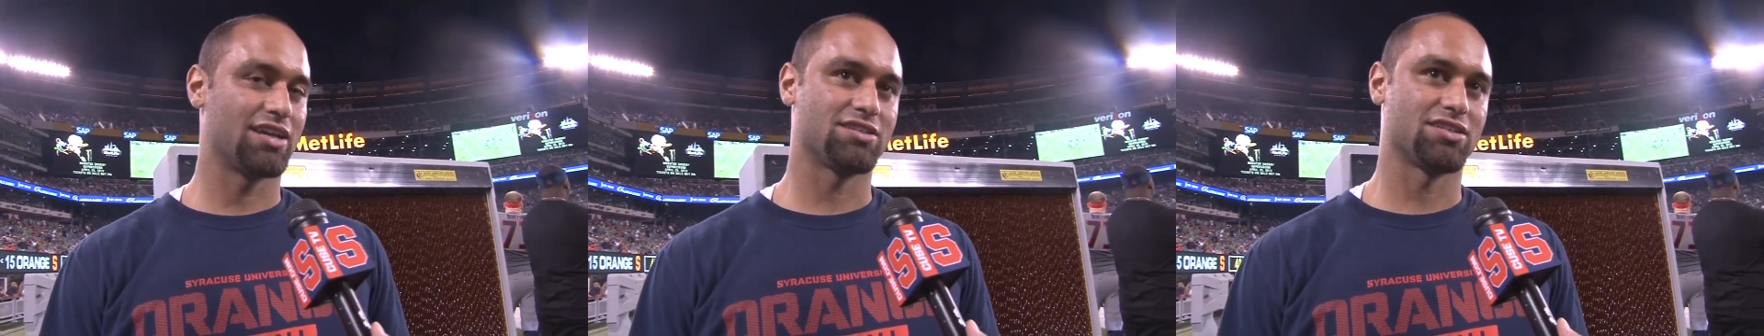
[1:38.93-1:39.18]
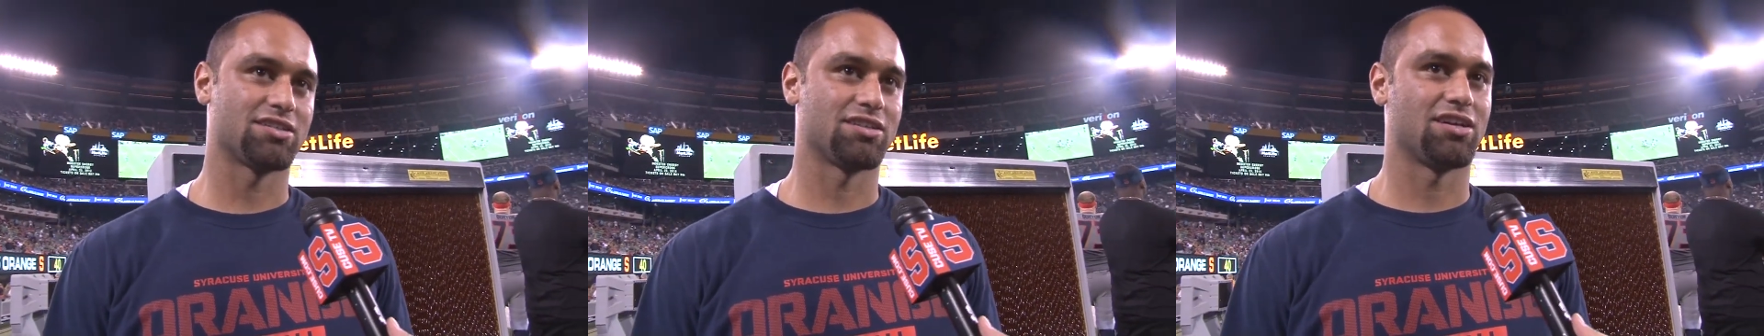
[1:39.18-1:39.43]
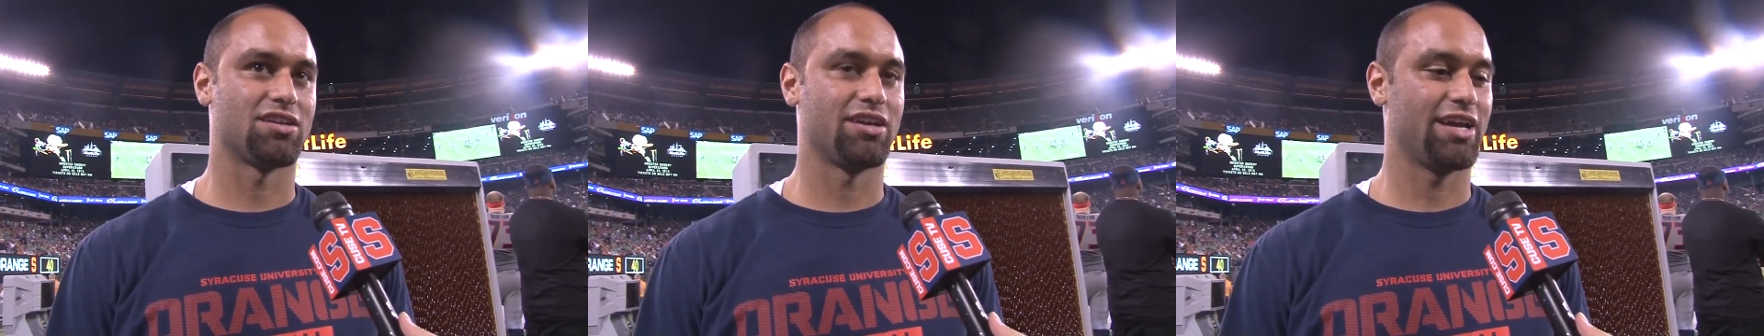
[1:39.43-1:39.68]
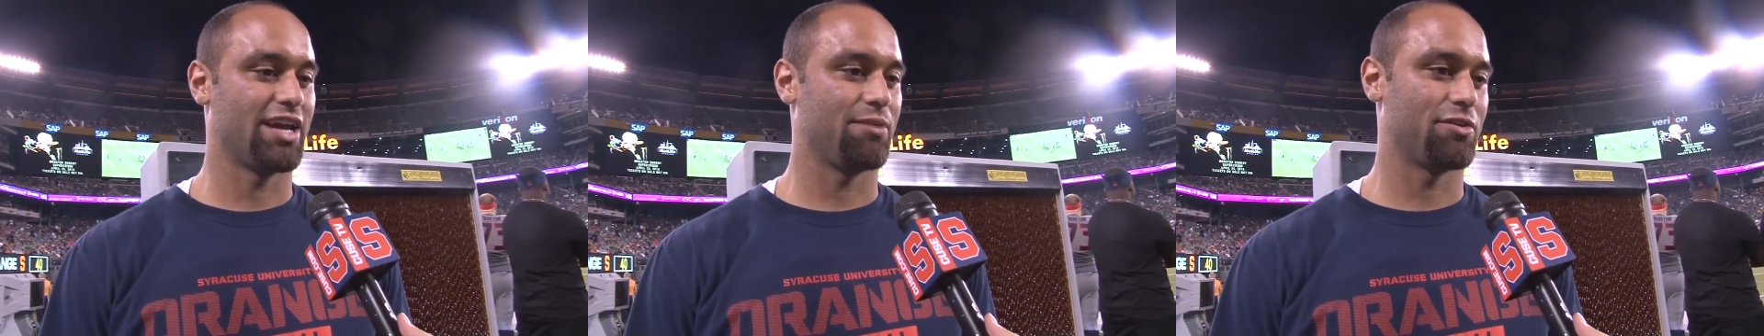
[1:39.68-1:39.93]
It's just another
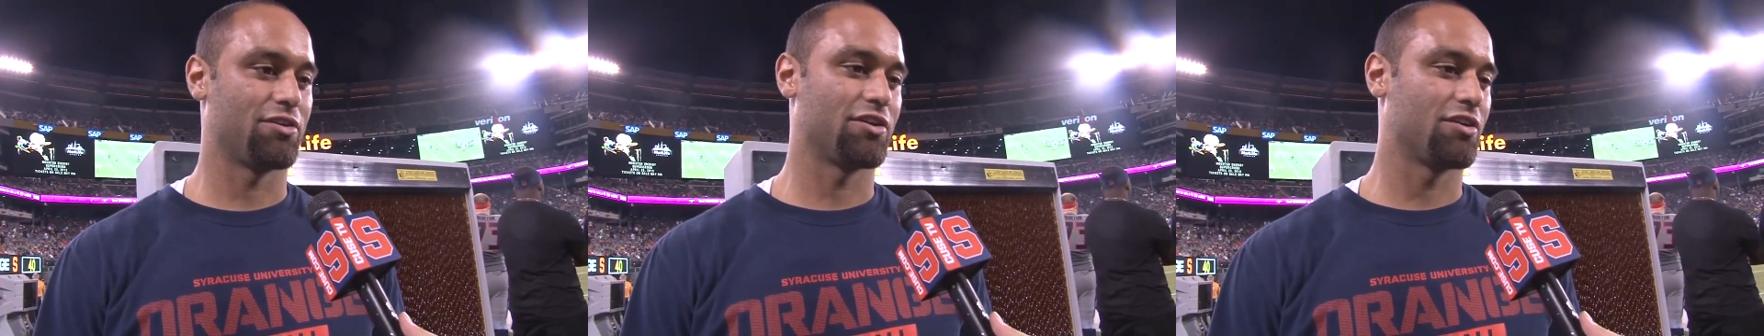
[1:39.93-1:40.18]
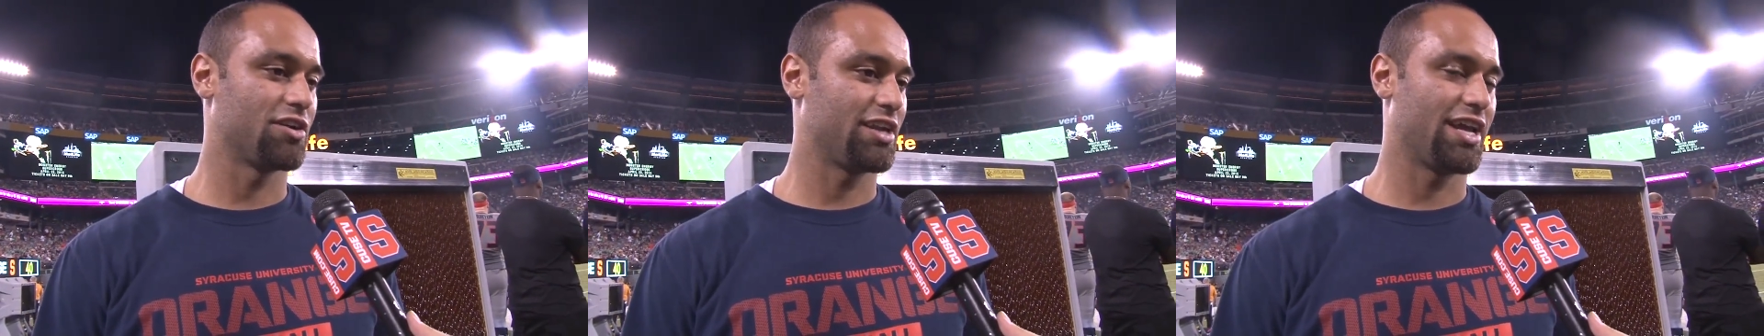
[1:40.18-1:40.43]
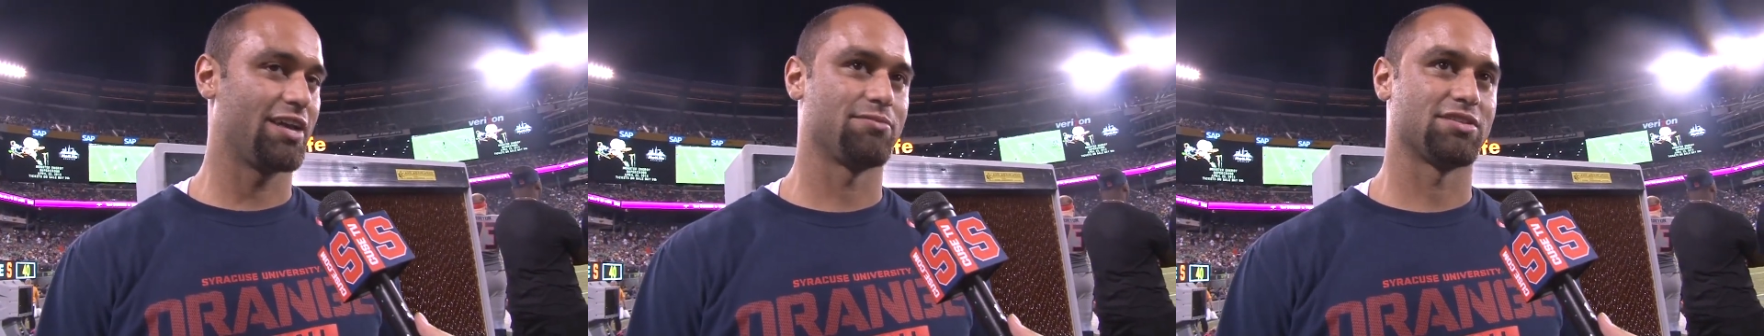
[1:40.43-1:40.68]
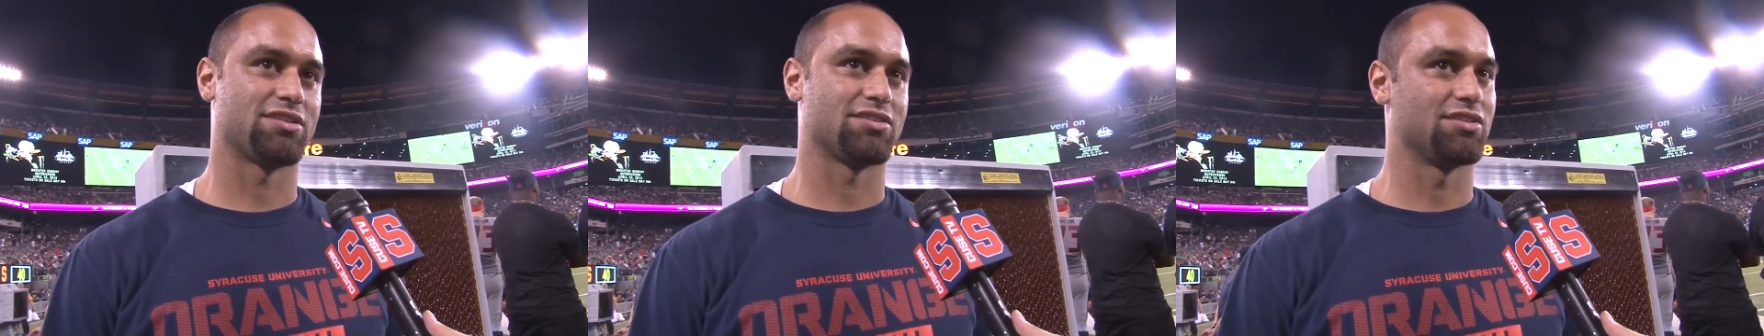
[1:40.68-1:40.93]
game. You know, Notre Dame
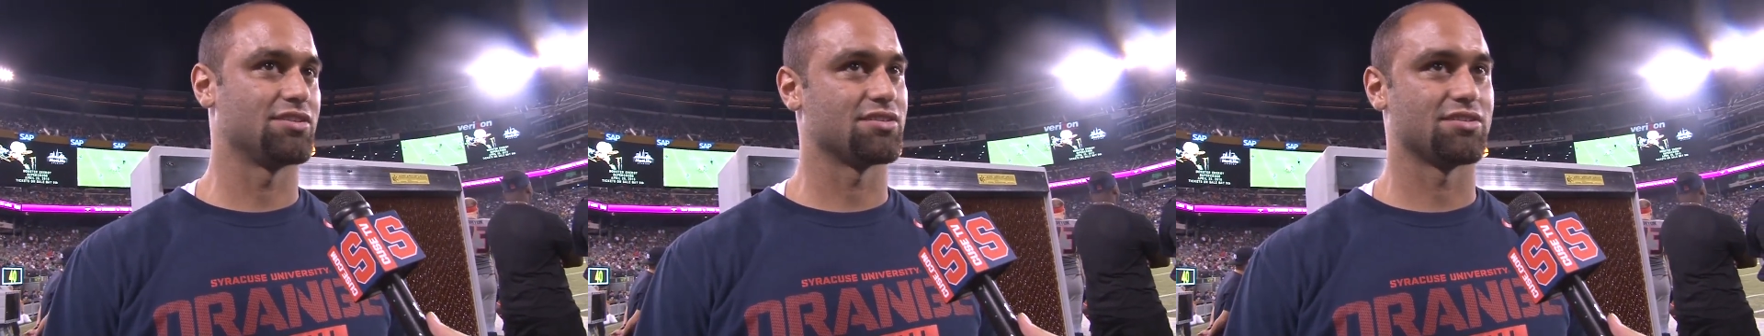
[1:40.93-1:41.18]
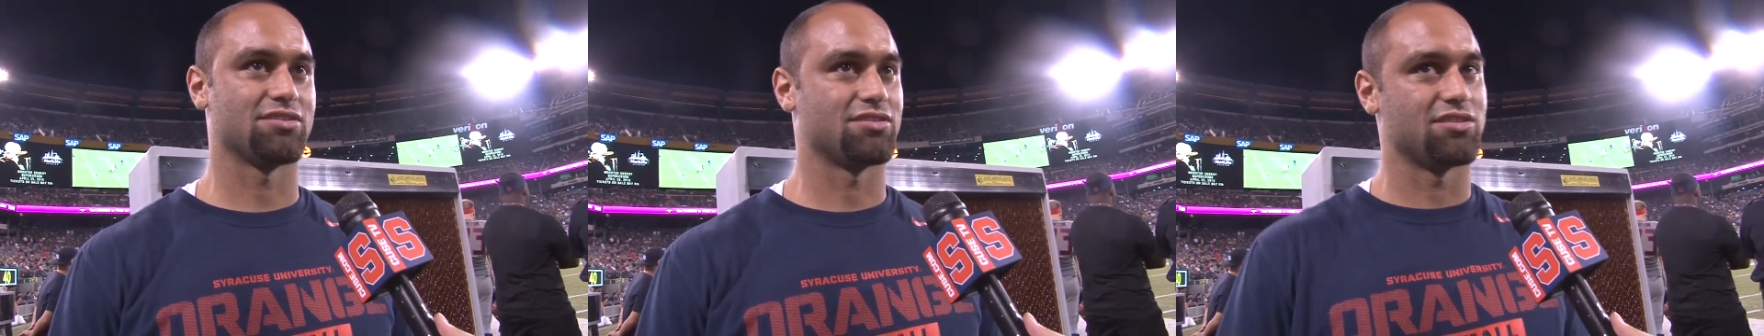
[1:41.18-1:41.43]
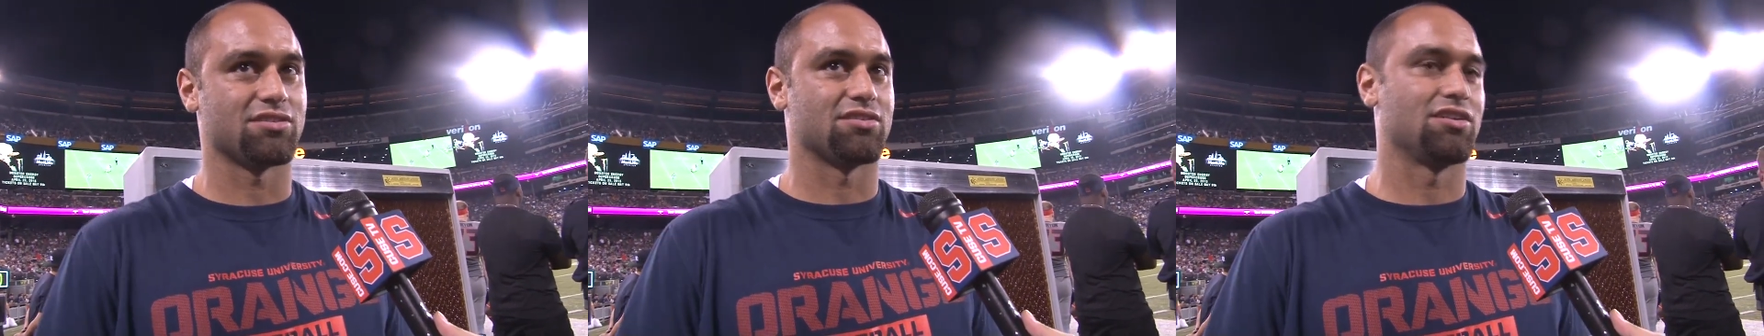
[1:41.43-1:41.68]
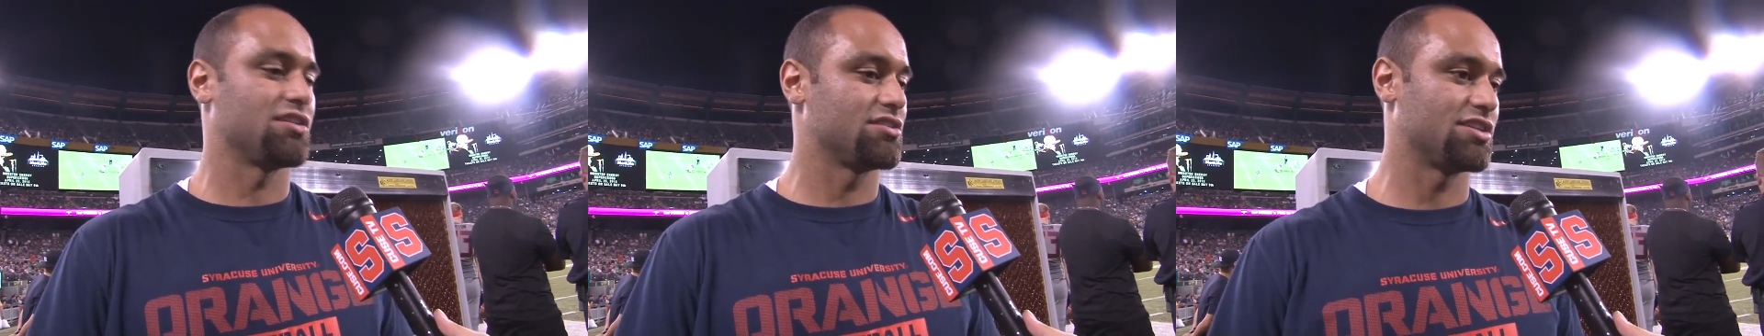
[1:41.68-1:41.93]
is, is just
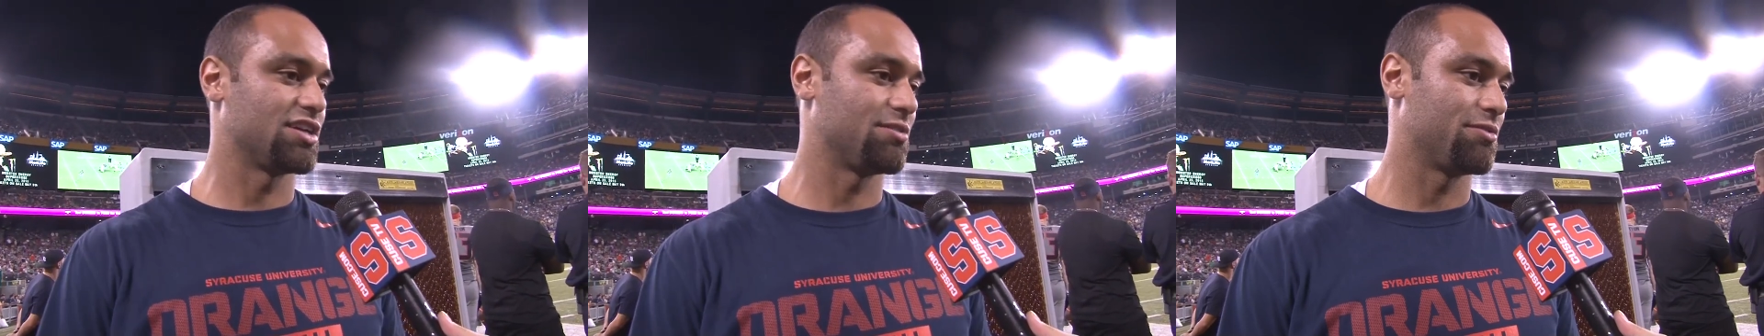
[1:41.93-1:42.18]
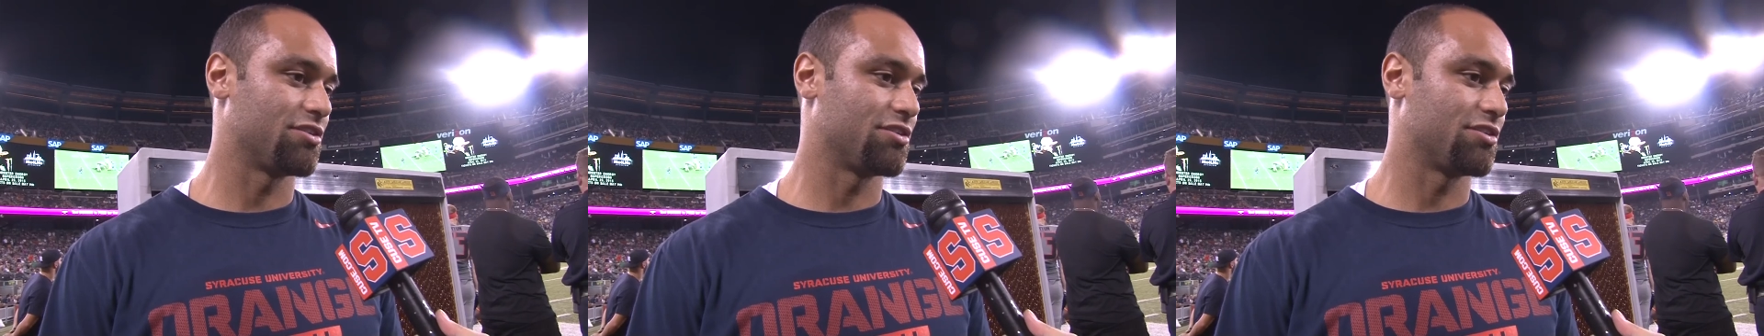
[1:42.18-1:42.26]
another team.